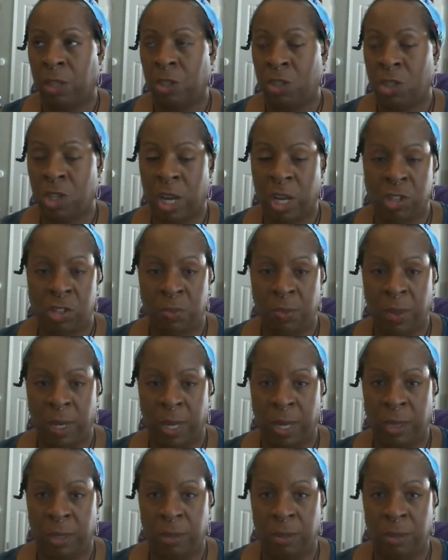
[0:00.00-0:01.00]

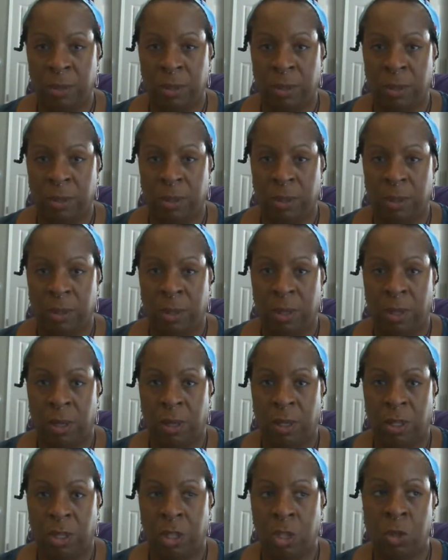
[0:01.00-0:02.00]
judgment.
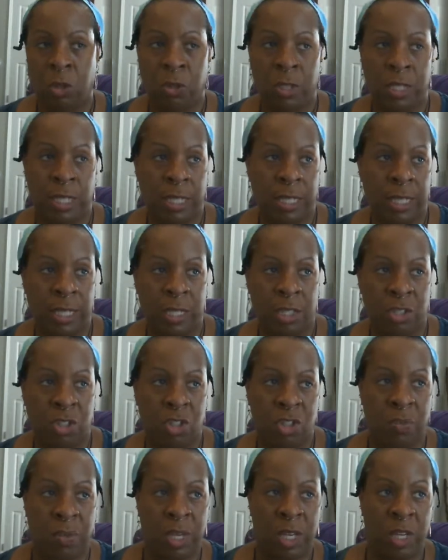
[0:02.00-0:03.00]
You did this
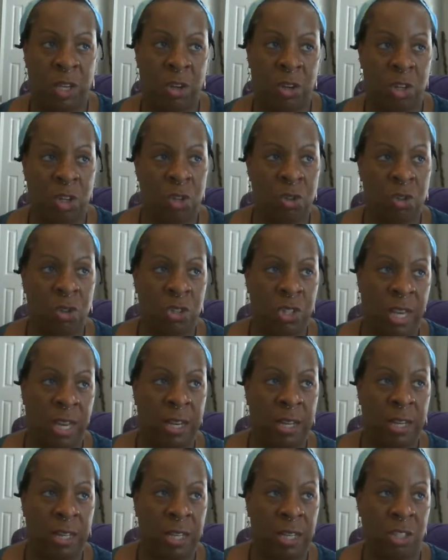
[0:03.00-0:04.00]
to me, or you
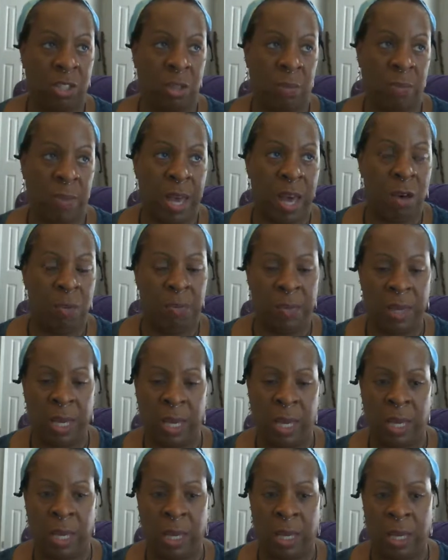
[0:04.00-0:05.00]
said this about
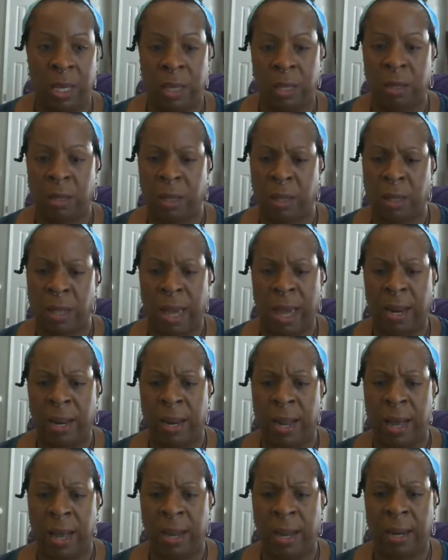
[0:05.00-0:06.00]
me, and da
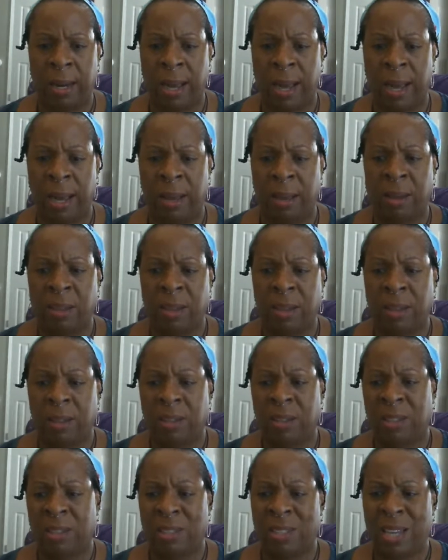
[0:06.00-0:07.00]
da da da da.
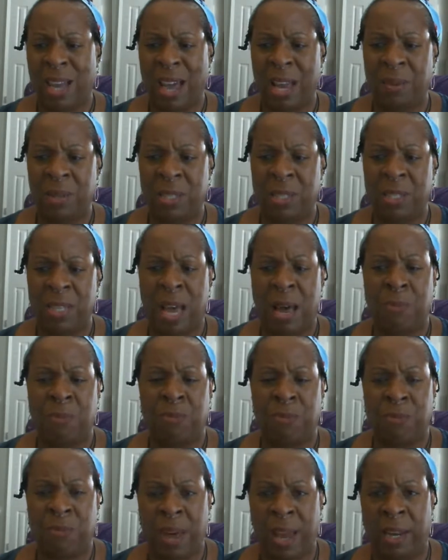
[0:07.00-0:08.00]
Time to
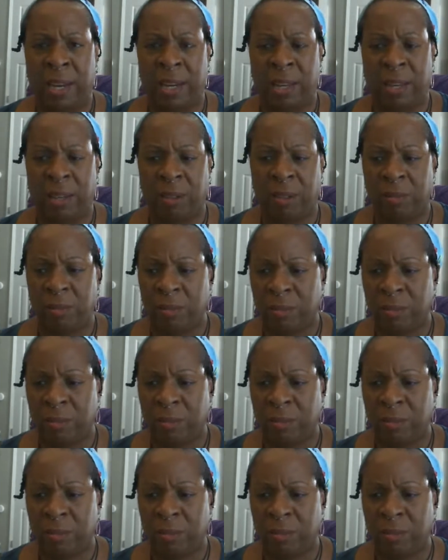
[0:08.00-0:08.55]
stop fighting.